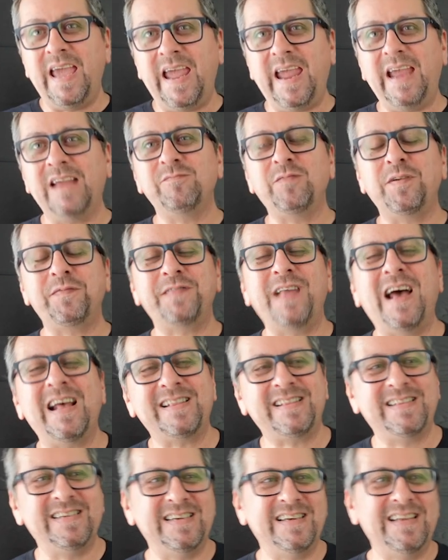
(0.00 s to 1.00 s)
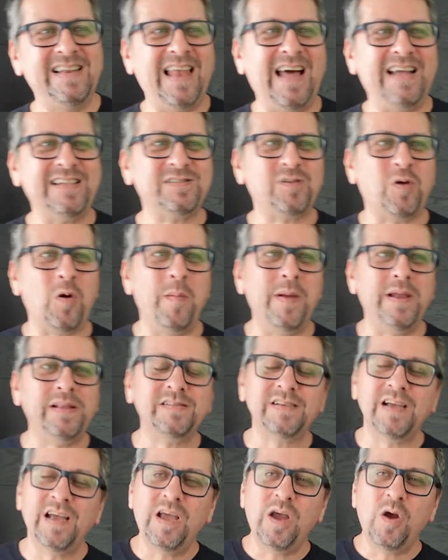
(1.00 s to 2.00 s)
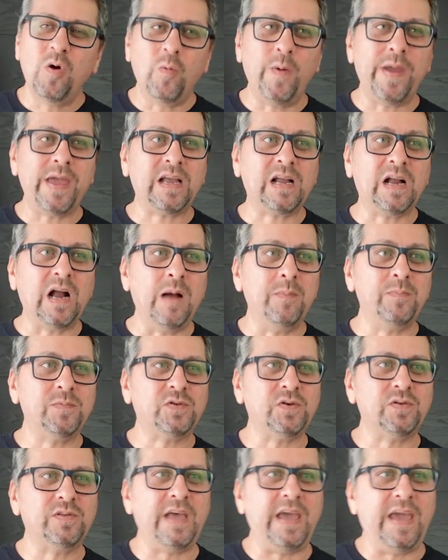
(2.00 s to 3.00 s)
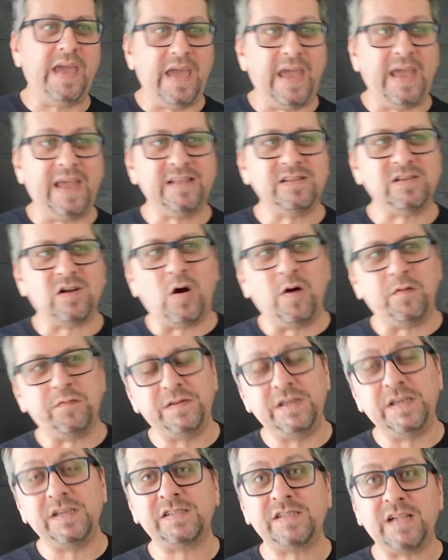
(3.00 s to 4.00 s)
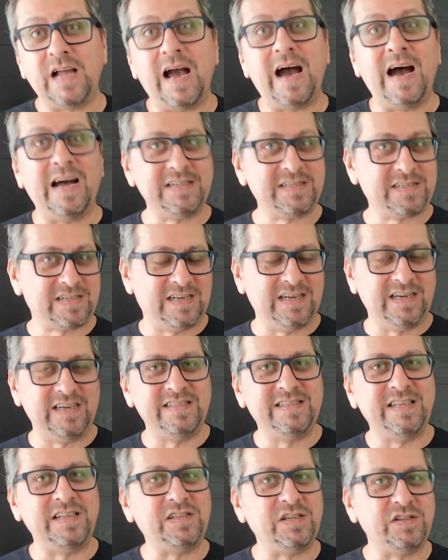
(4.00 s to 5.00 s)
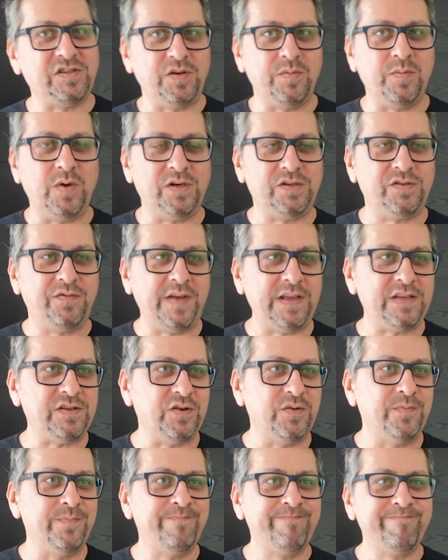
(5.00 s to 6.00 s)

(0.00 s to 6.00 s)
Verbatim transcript: And with that last comment, we come to the end of this Ask DTG Merch video.